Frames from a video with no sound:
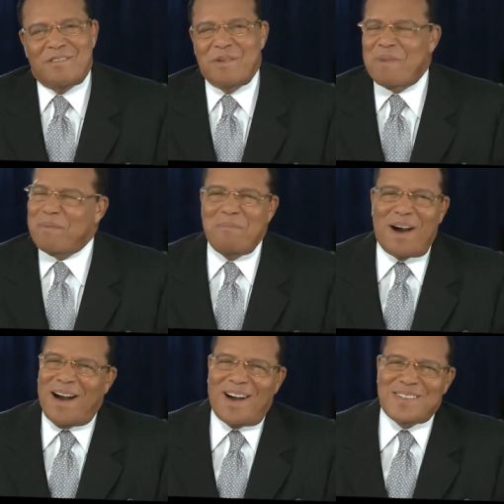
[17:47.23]

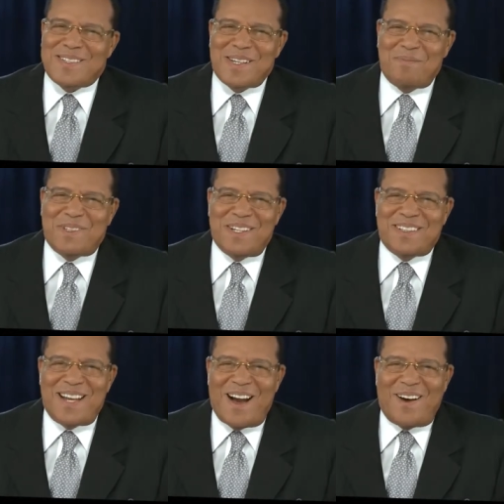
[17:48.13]
Remember our
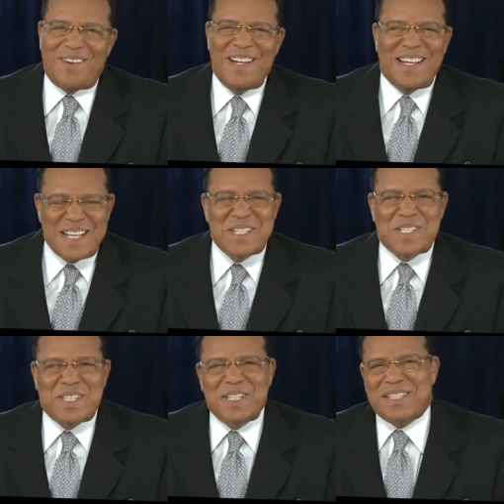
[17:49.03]
subject now,
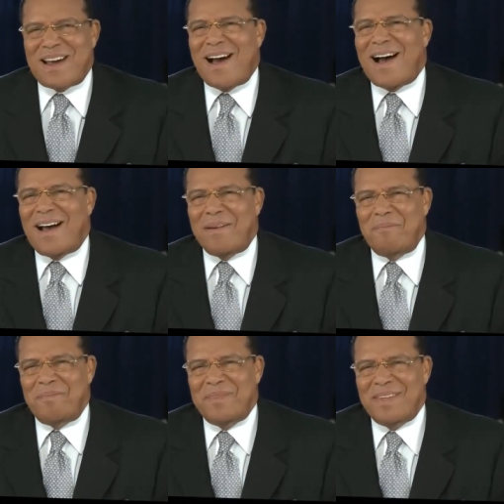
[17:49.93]
it's the
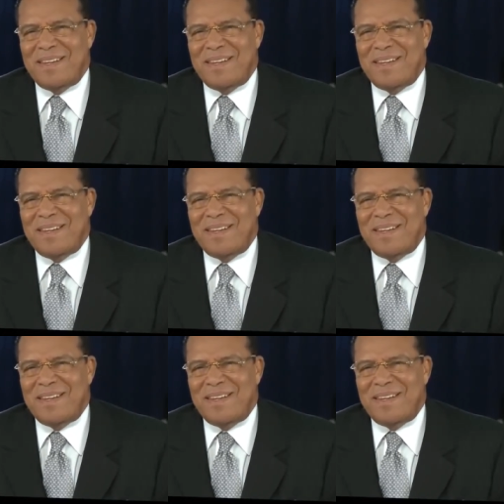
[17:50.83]
time